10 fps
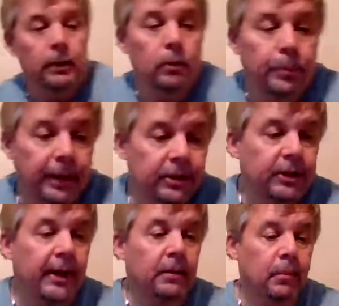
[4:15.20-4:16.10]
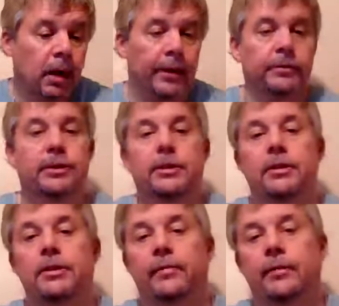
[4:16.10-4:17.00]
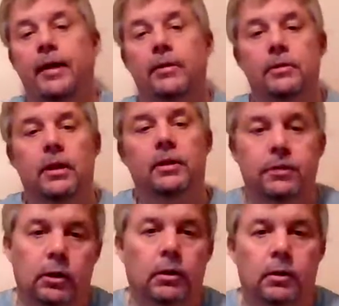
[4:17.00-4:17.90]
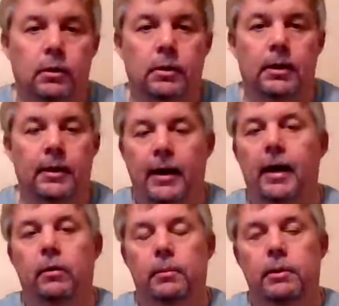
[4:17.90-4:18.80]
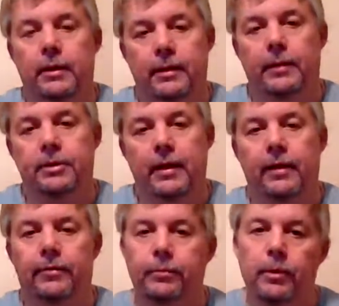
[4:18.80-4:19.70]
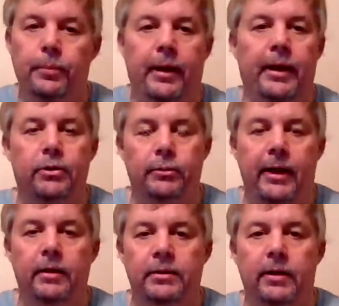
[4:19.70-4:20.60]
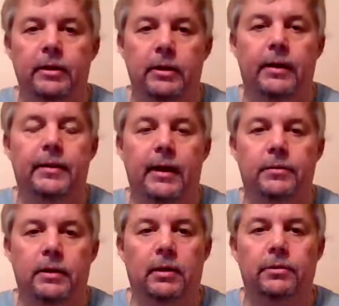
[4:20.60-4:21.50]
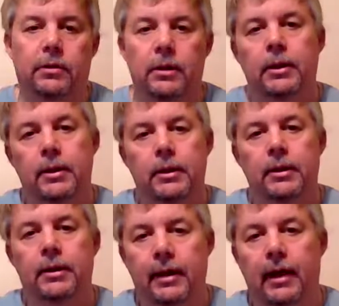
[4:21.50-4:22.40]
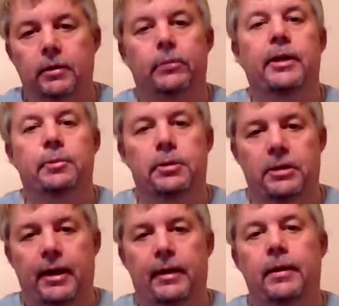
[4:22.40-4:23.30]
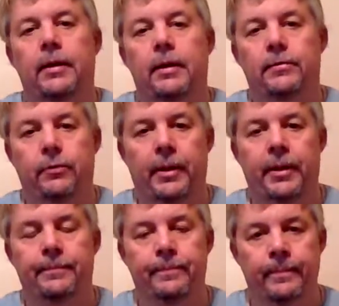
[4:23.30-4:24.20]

You pay Shannon Meyer $67,000 to concoct criminal contempt second for me. You pay Andrew Reale $79,000 to concoct harassment second for me.